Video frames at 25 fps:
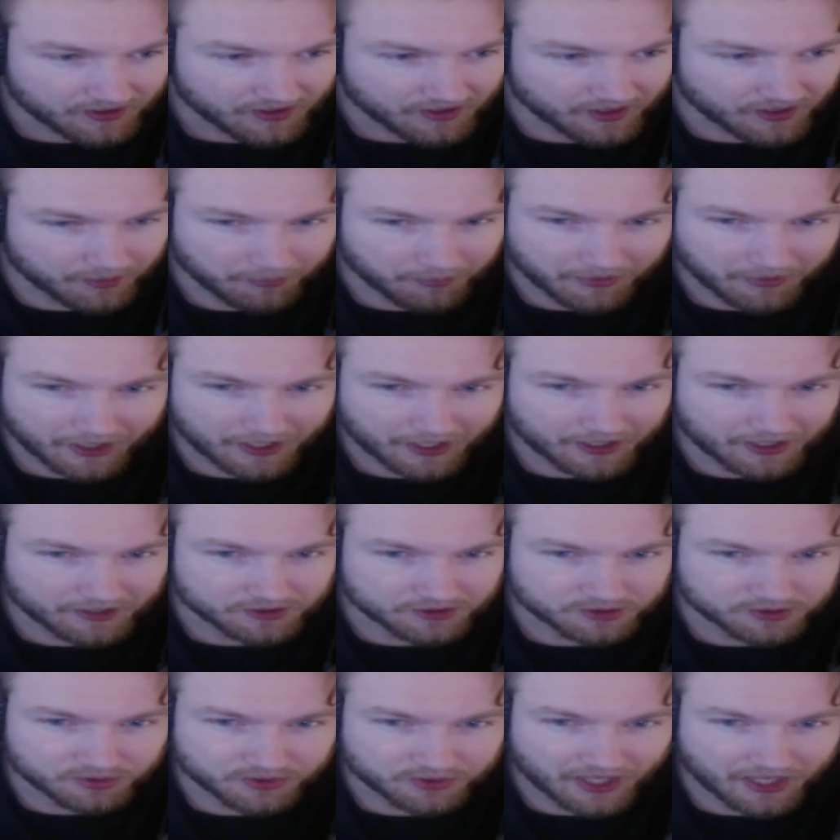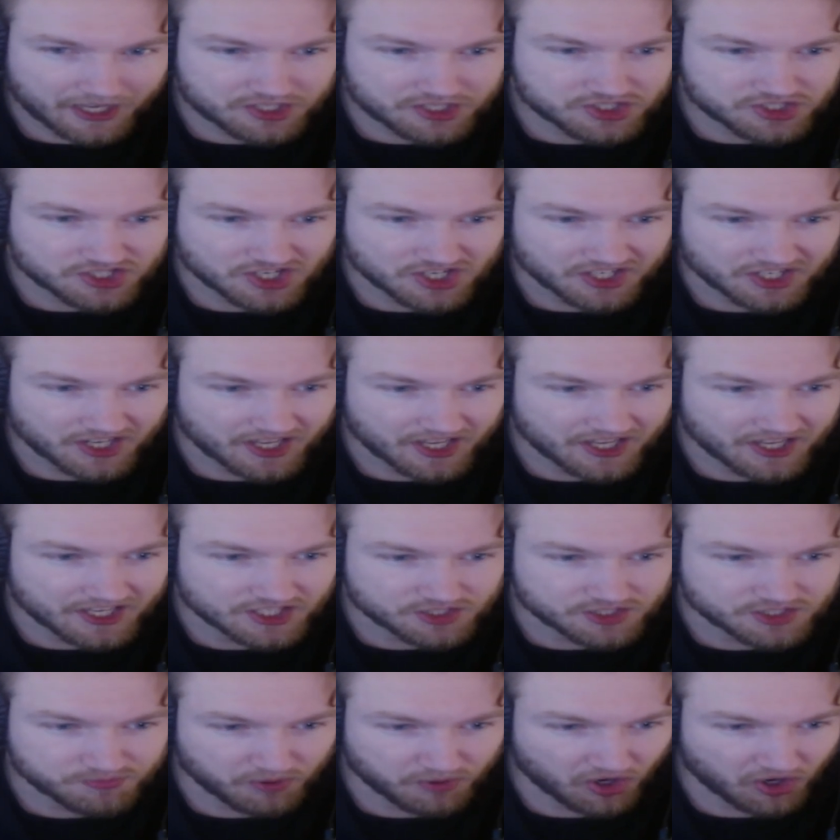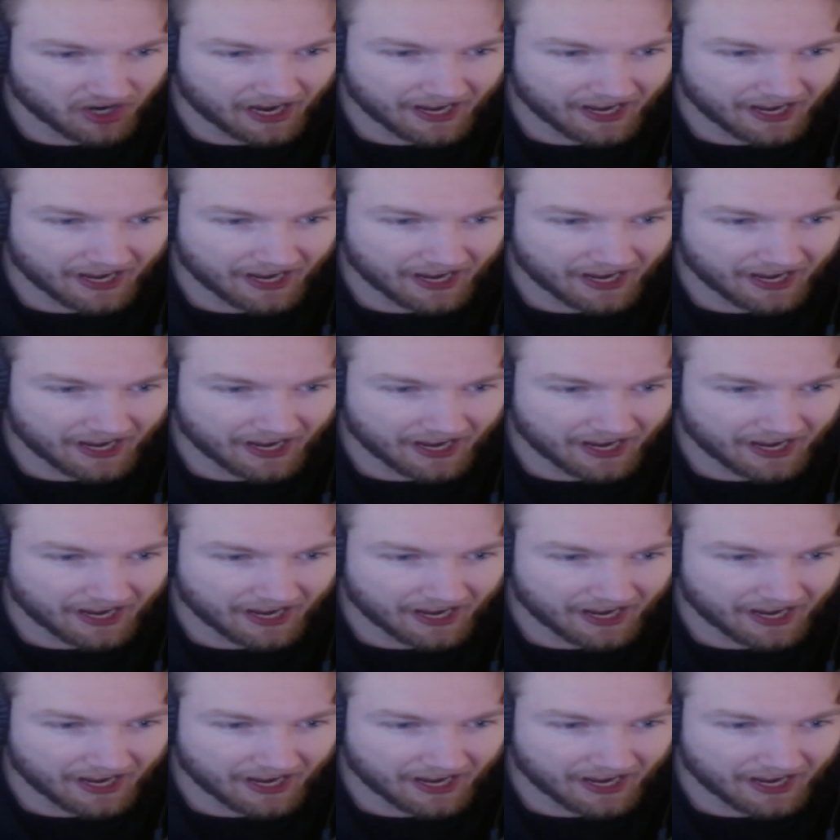and man, dude, that shit hits, bro.